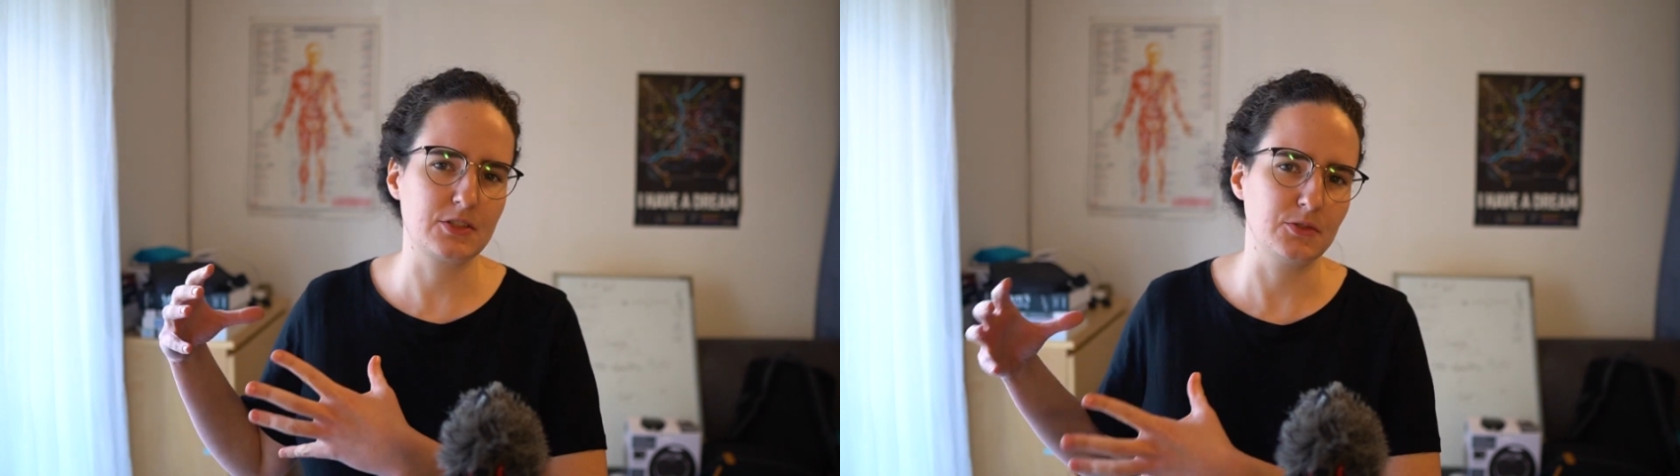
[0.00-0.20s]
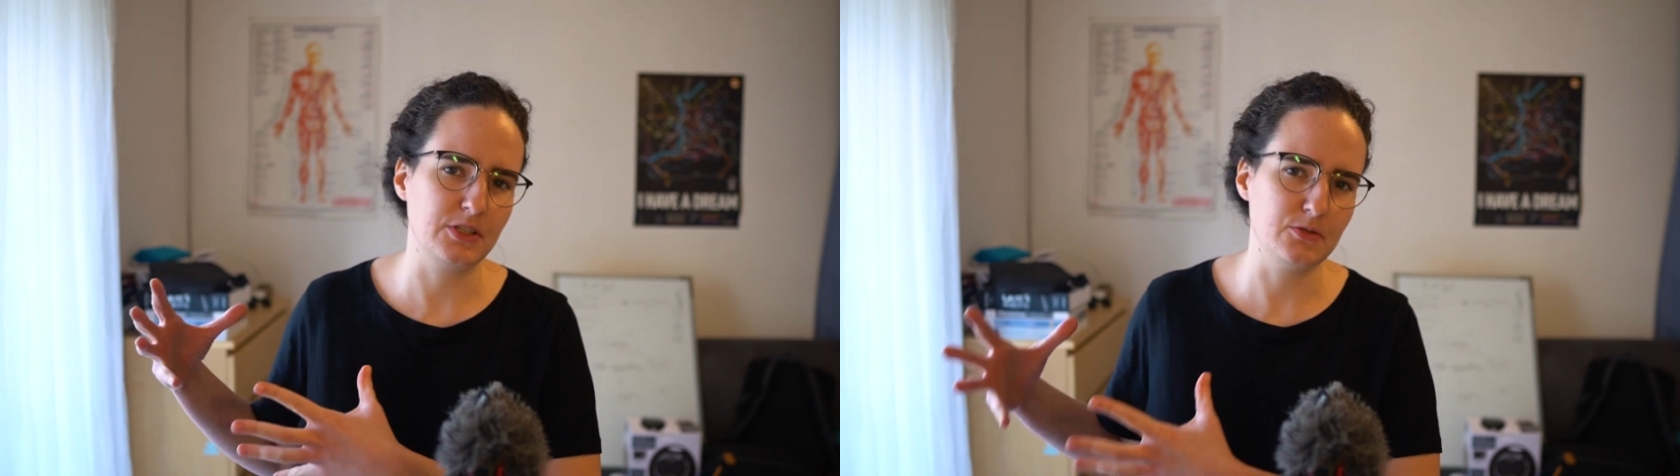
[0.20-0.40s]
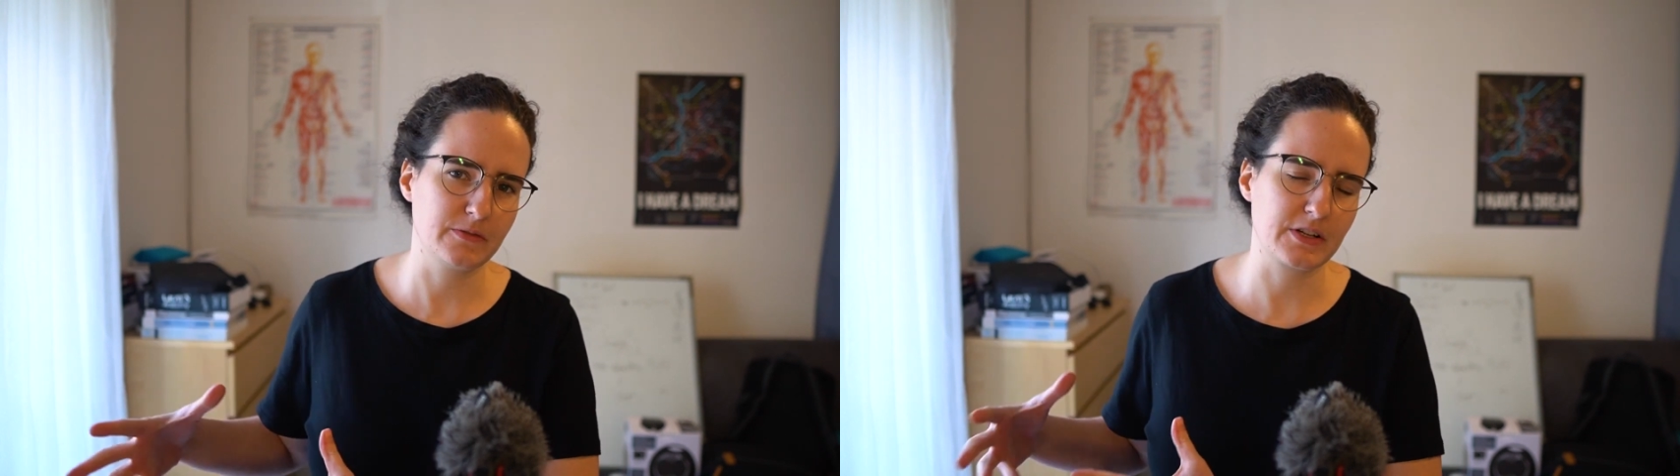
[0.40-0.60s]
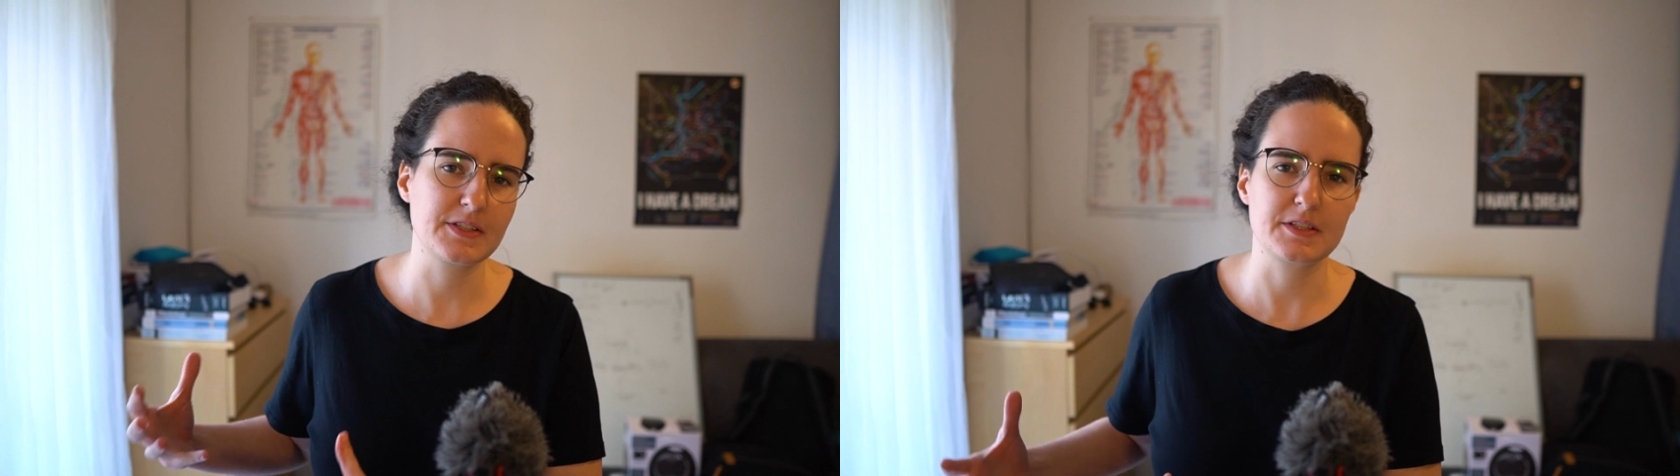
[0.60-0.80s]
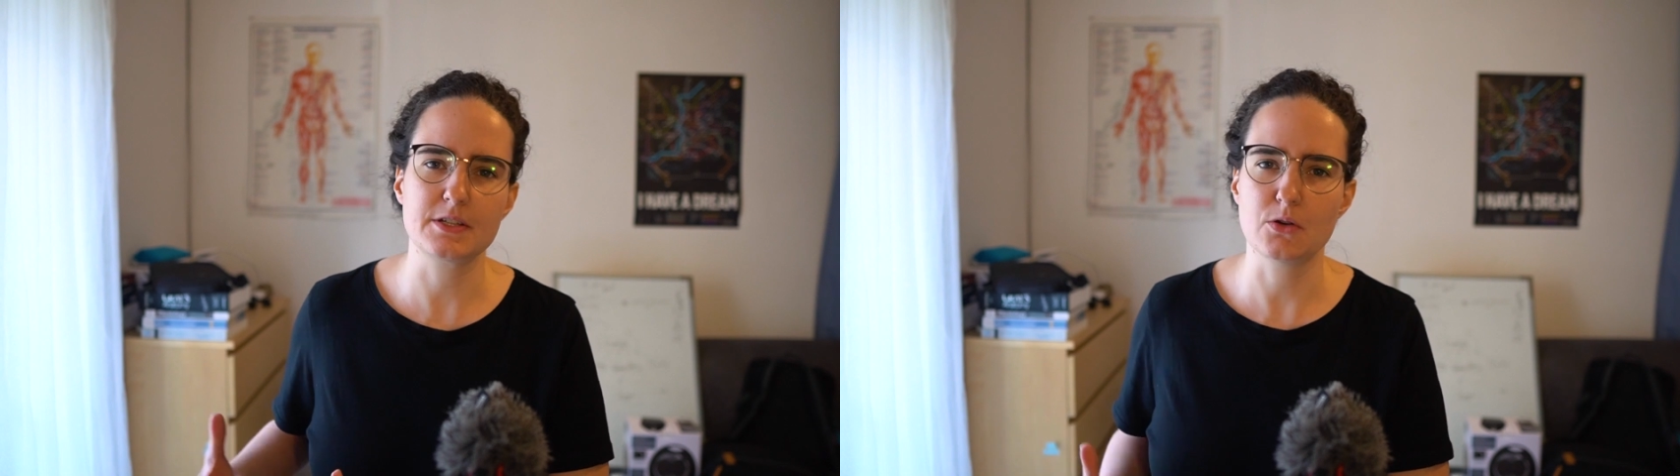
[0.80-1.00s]
to the
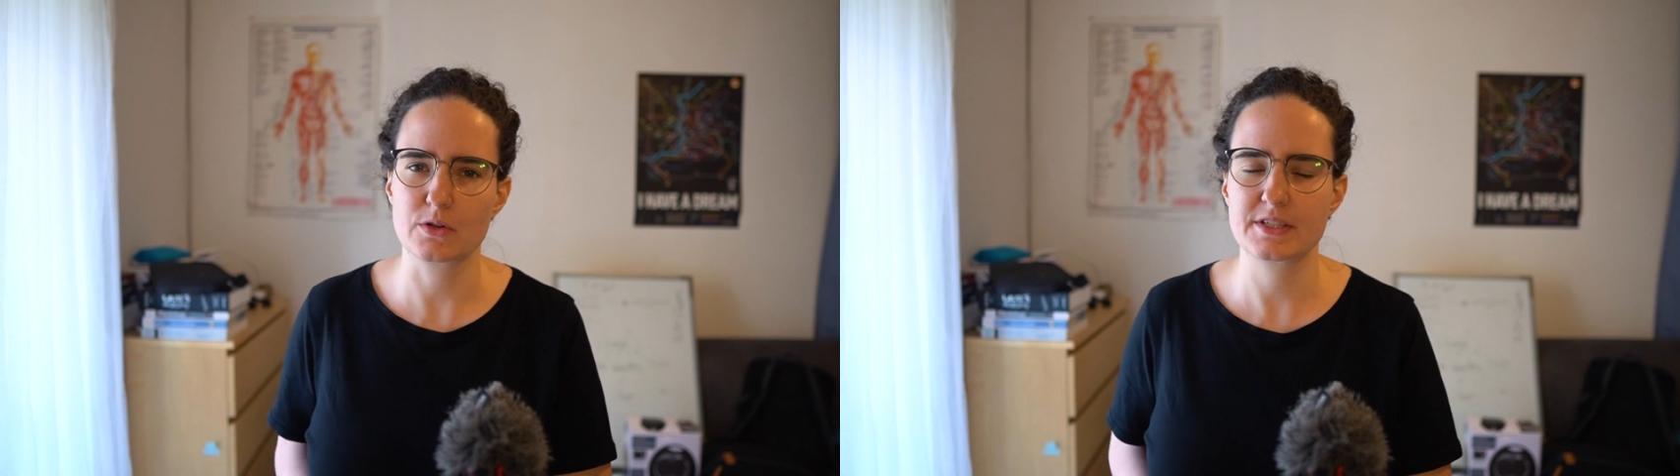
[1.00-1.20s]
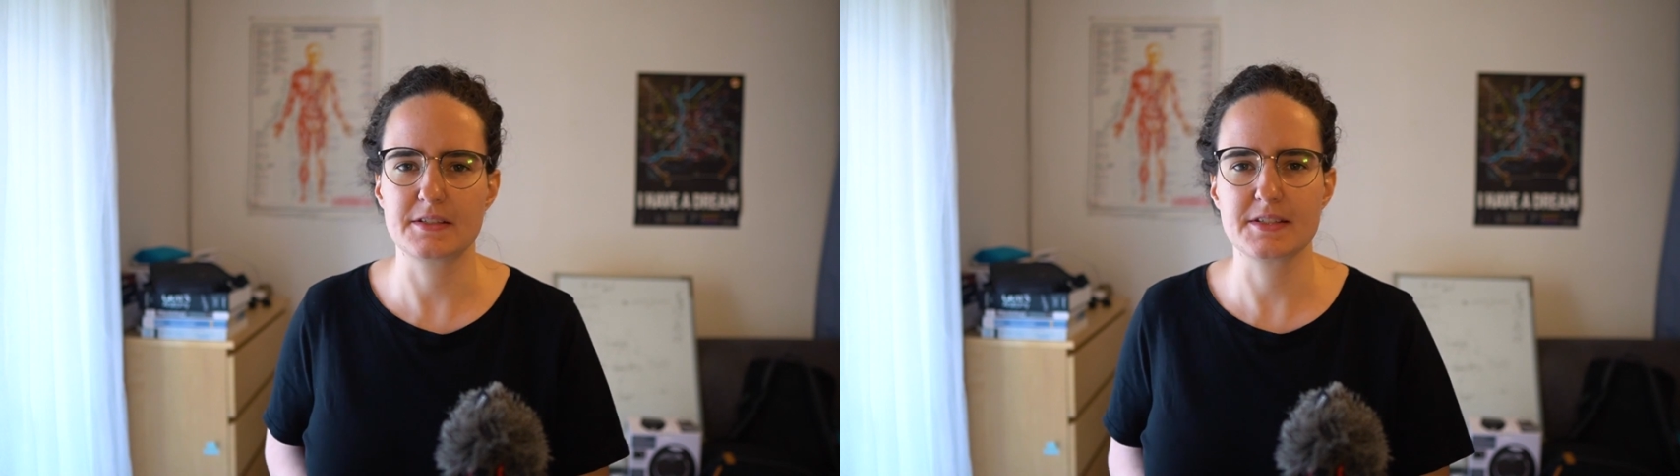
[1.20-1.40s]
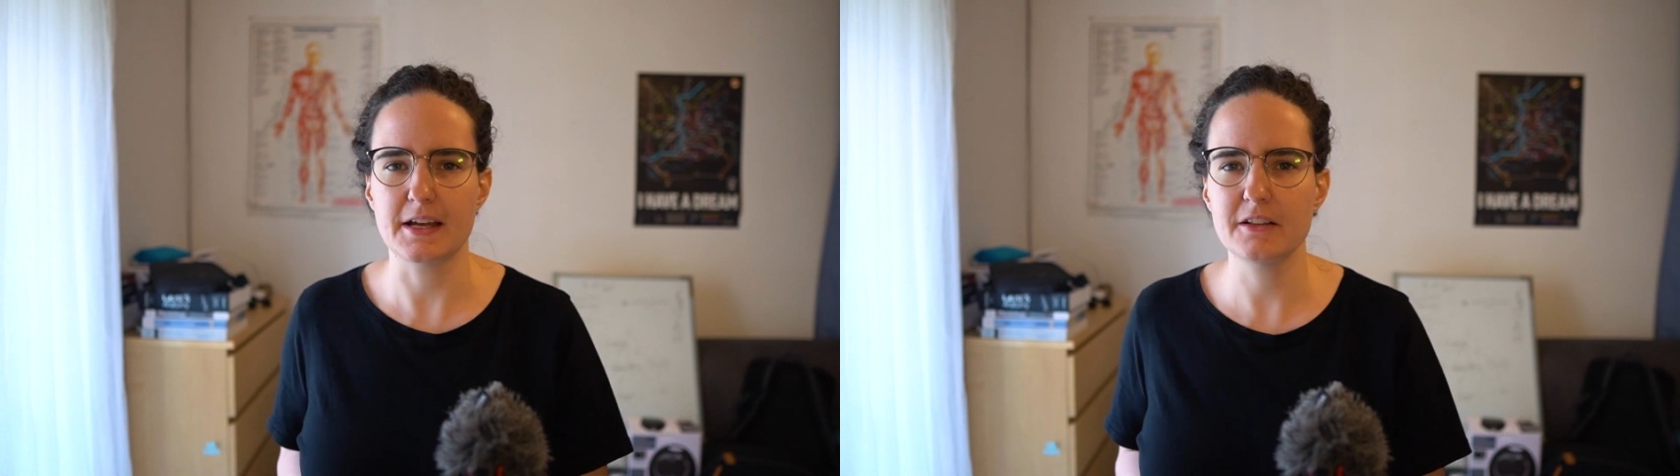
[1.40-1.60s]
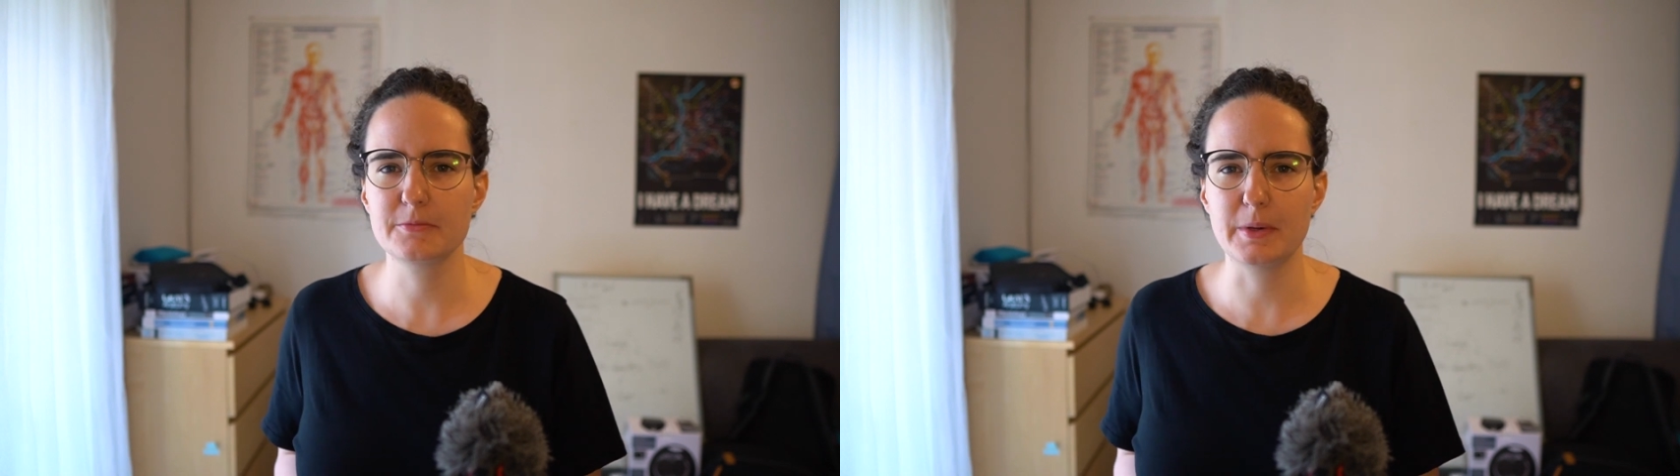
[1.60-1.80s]
university course itself,